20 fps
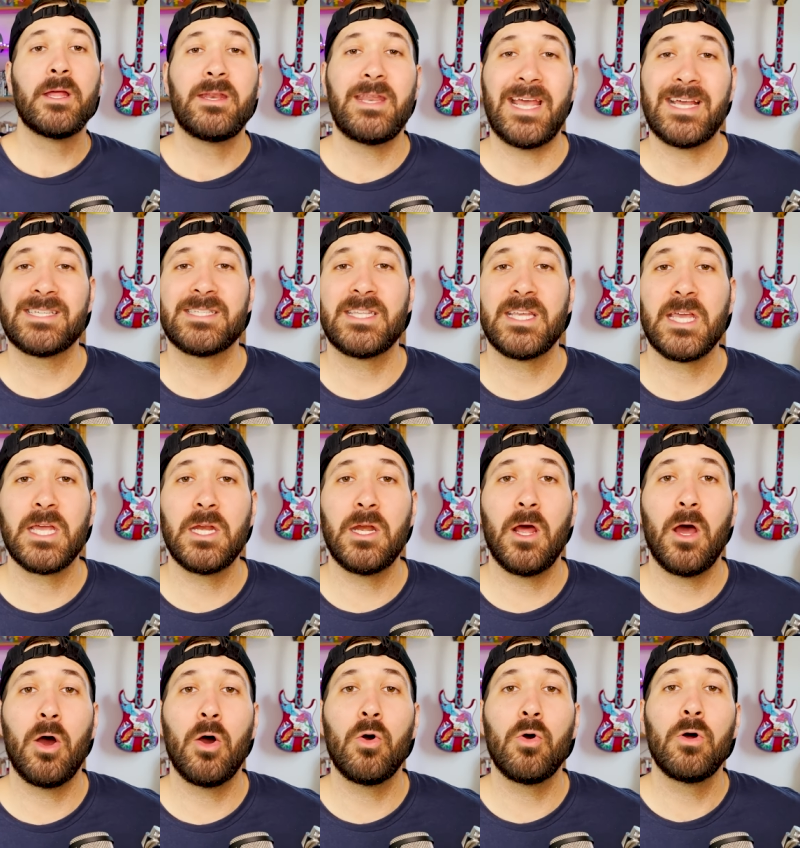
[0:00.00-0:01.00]
Next thing you
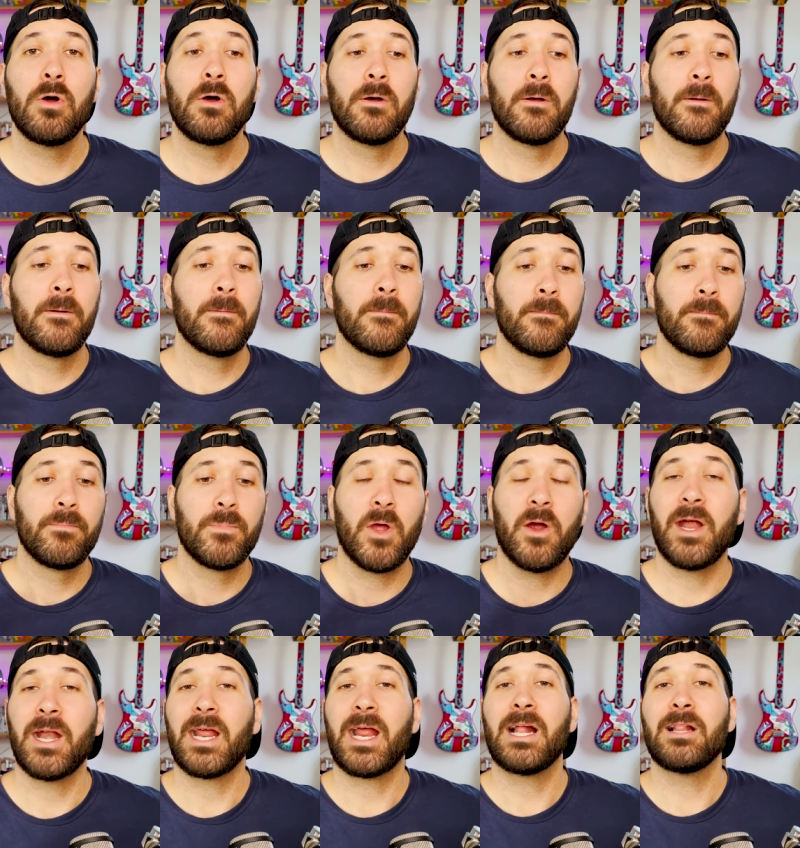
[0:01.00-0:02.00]
know,
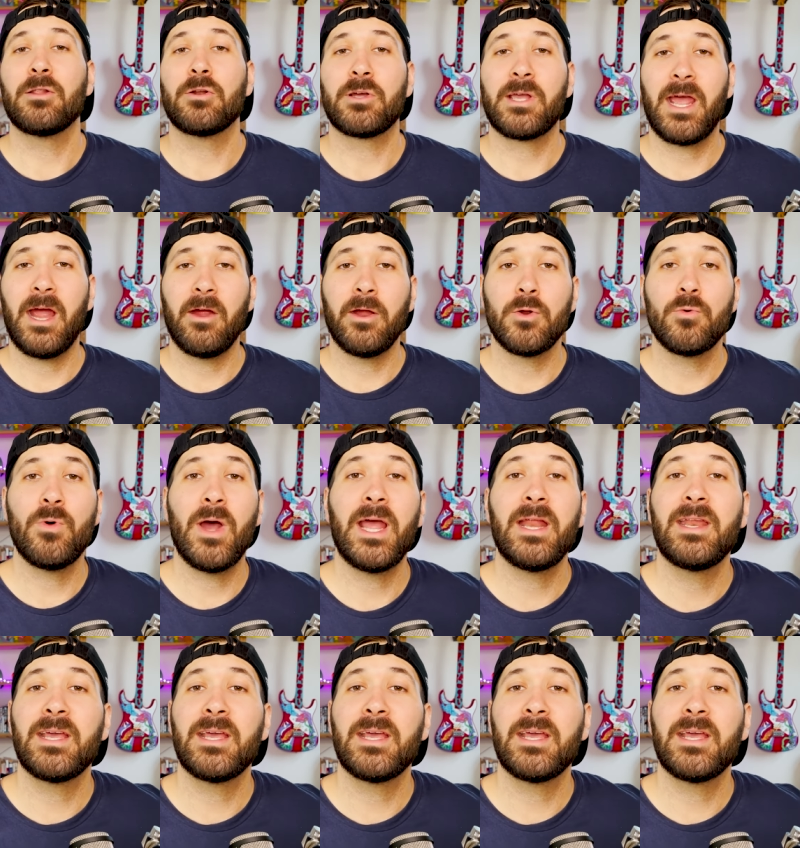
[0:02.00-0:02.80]
all right, I got a little carried away.